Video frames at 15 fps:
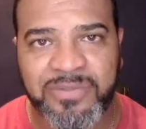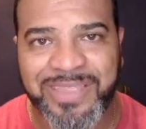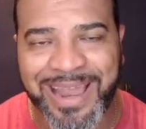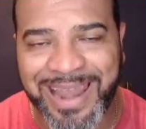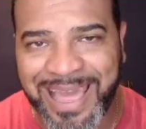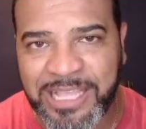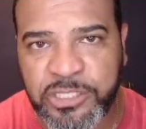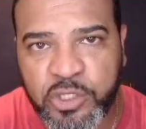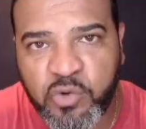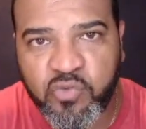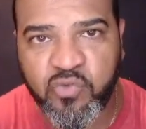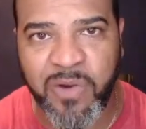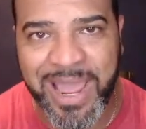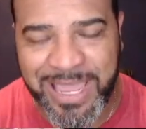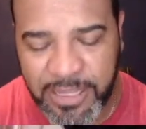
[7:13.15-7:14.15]
that likes to
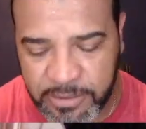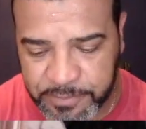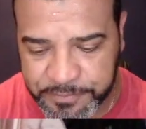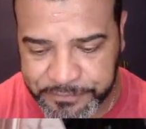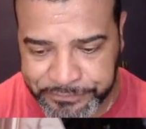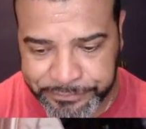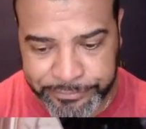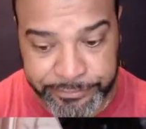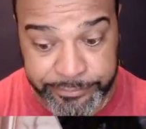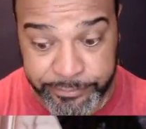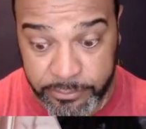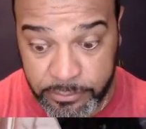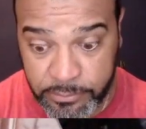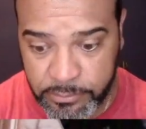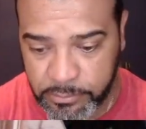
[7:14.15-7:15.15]
write,
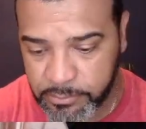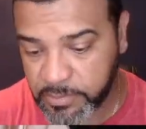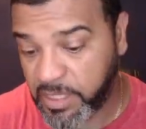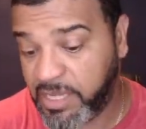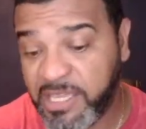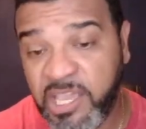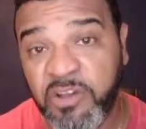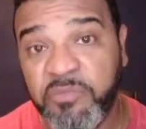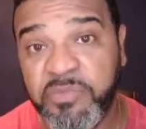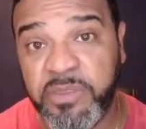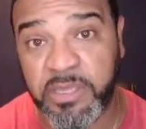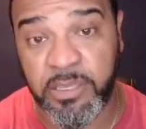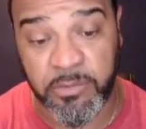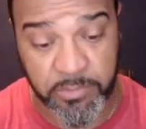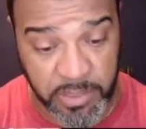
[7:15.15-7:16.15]
give
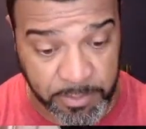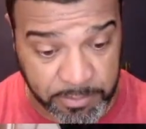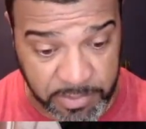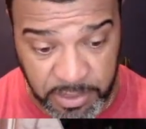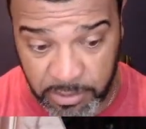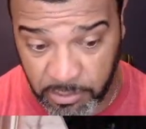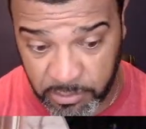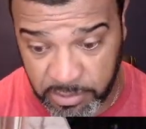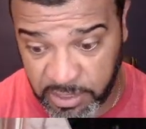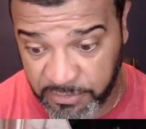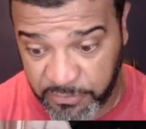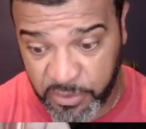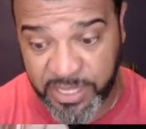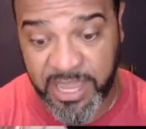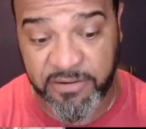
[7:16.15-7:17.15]
him, you know, if you